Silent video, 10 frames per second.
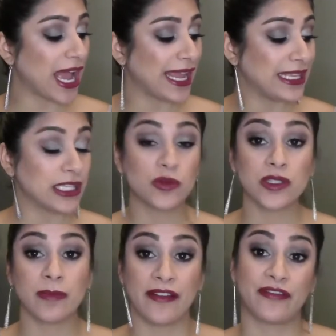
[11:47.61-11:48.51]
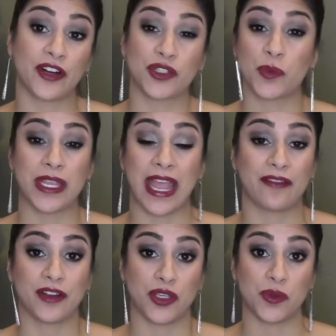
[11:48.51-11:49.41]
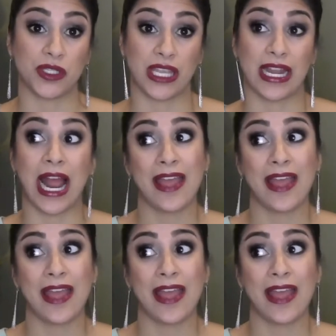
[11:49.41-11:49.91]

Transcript: I this was my first week ever using it.